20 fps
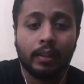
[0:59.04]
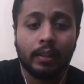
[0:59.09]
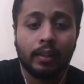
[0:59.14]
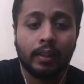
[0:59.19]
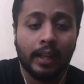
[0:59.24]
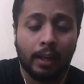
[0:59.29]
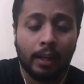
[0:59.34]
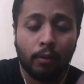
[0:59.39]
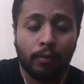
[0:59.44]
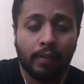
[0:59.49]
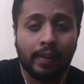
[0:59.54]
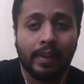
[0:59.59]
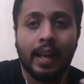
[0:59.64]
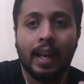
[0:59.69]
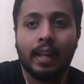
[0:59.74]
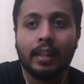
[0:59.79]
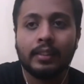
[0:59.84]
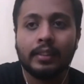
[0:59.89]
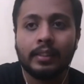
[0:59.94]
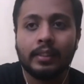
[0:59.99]
head of
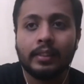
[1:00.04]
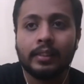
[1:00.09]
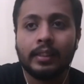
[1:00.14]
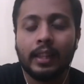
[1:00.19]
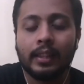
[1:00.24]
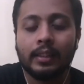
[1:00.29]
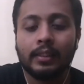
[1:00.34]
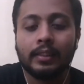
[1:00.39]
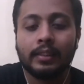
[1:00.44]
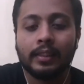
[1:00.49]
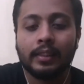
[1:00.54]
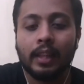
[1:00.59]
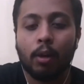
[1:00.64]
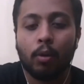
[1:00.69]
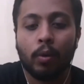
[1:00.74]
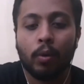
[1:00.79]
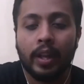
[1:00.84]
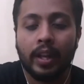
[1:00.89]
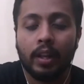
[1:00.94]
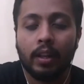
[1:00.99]
analysis and
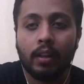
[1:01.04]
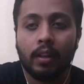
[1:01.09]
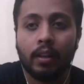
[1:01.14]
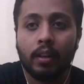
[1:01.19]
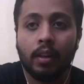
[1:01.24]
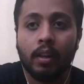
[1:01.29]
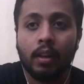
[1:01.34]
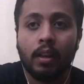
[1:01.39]
scouting